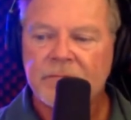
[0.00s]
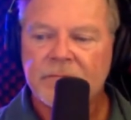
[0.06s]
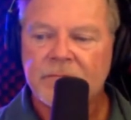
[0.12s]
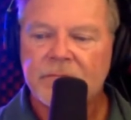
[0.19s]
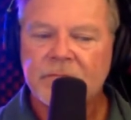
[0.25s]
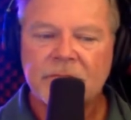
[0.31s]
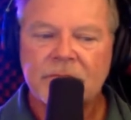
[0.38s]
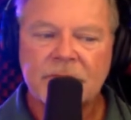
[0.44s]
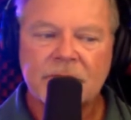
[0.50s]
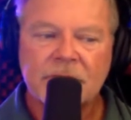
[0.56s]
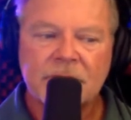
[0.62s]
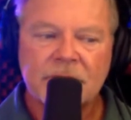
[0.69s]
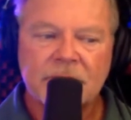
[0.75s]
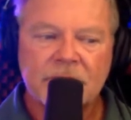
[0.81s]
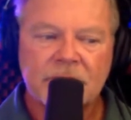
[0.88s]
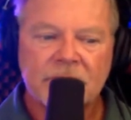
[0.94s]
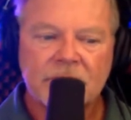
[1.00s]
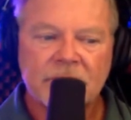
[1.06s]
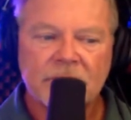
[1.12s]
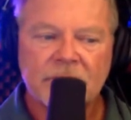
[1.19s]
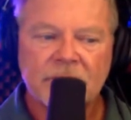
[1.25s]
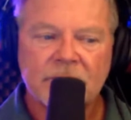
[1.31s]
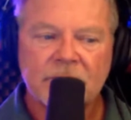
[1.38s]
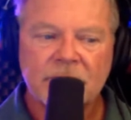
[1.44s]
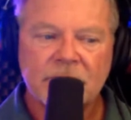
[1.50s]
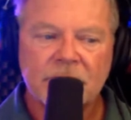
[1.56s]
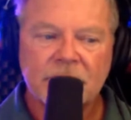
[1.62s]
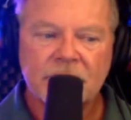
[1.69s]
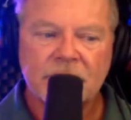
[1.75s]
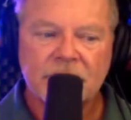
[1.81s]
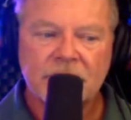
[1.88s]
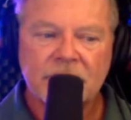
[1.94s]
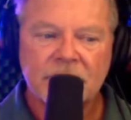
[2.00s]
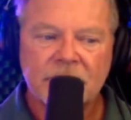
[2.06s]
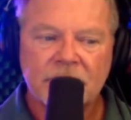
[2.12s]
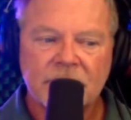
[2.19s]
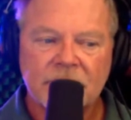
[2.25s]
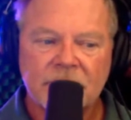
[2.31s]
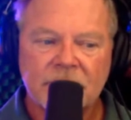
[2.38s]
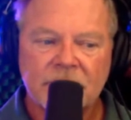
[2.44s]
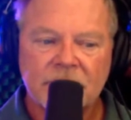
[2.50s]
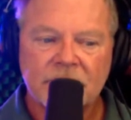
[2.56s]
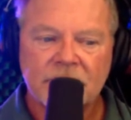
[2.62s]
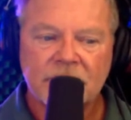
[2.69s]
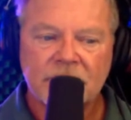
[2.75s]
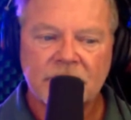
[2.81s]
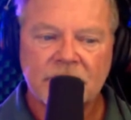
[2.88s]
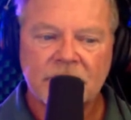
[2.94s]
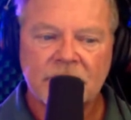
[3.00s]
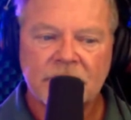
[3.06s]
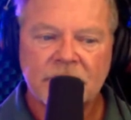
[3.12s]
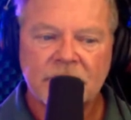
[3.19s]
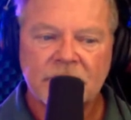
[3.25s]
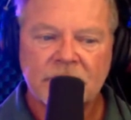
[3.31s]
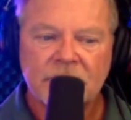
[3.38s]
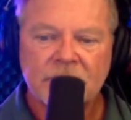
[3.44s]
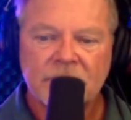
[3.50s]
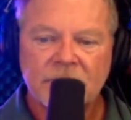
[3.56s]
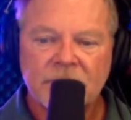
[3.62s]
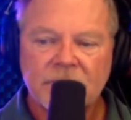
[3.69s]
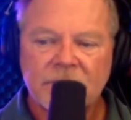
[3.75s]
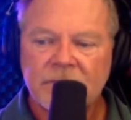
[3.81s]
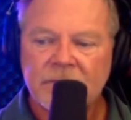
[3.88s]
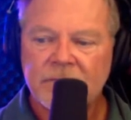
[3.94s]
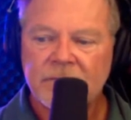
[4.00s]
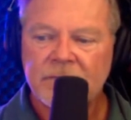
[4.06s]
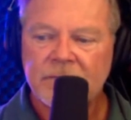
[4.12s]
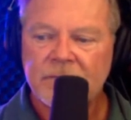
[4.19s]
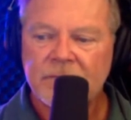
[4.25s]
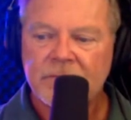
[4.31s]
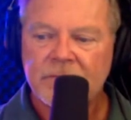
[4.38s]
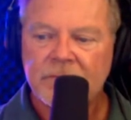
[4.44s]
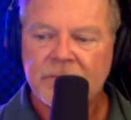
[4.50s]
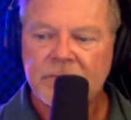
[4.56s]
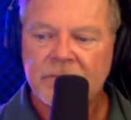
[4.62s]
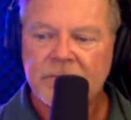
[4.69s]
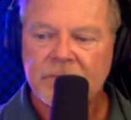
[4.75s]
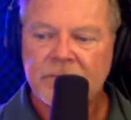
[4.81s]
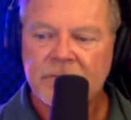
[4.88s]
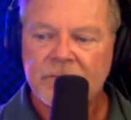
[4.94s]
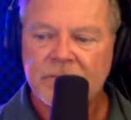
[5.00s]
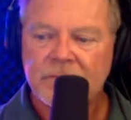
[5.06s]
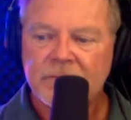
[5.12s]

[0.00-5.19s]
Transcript: No words are spoken by the person on screen.